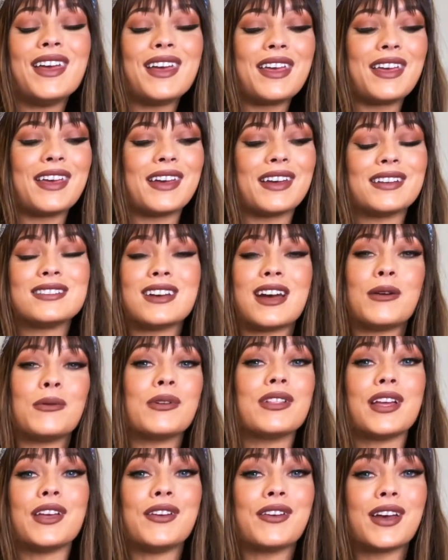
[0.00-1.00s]
And I
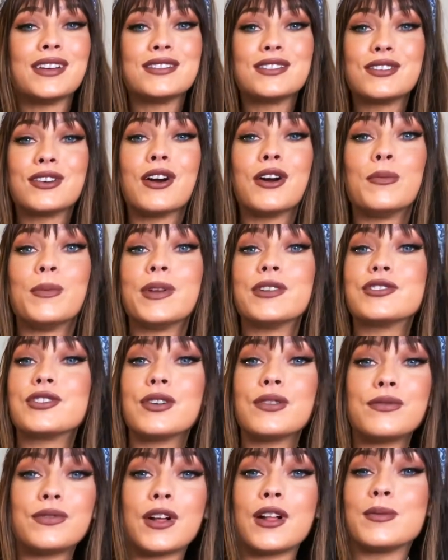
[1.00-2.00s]
will let you guys go. Make sure
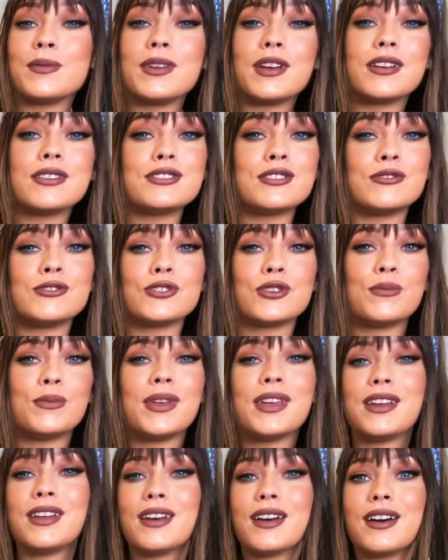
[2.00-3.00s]
to follow me on social
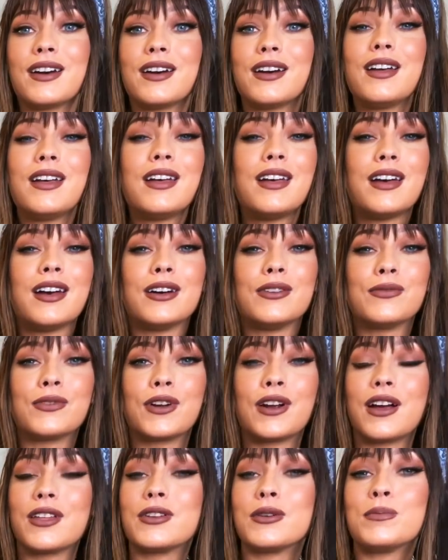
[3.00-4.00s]
media uh,
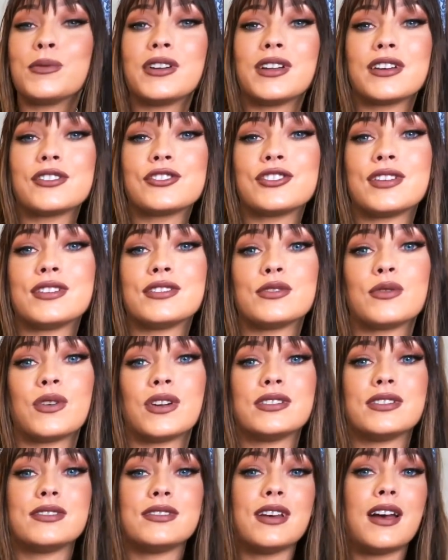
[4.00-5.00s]
for other predictions
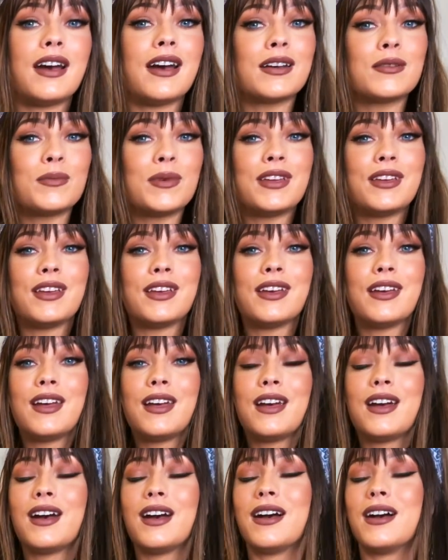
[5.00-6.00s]
or to tag me,
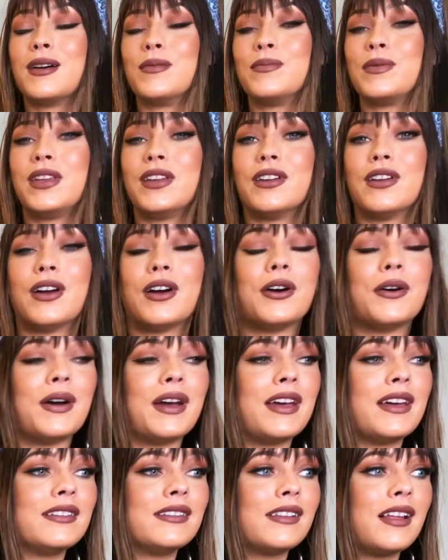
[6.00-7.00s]
um, you know,
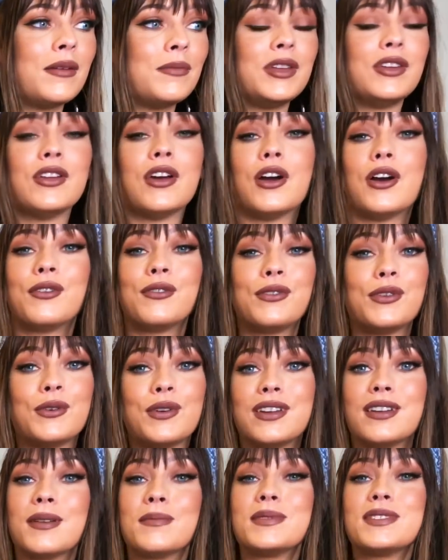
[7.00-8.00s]
and let me know if you
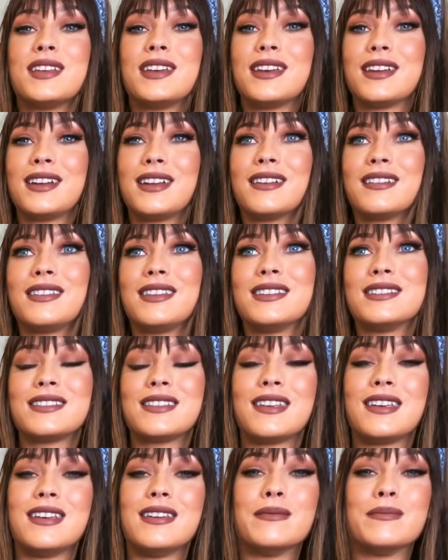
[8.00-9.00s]
end up seeing any of these
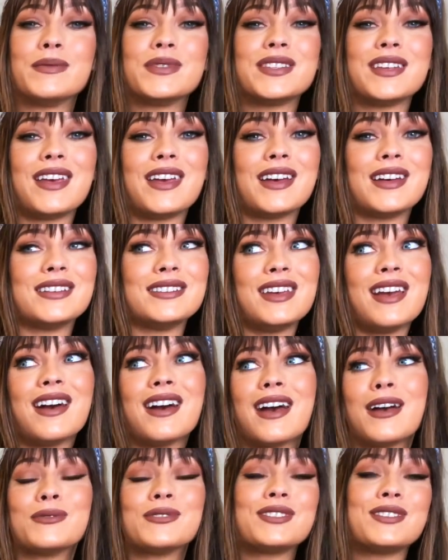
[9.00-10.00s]
themes. And yeah,
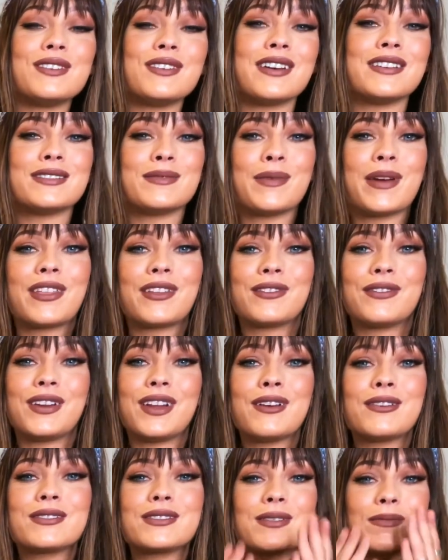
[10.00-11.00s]
I will see you guys always my other
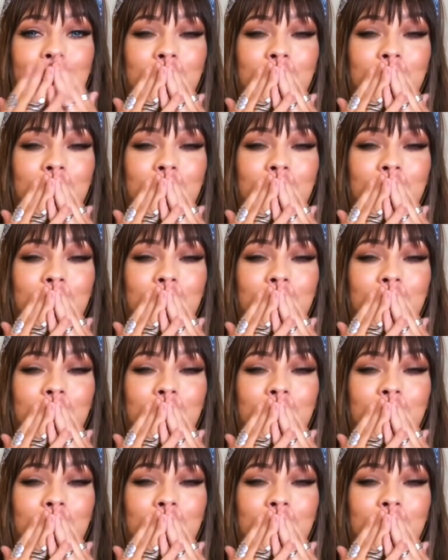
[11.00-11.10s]
videos.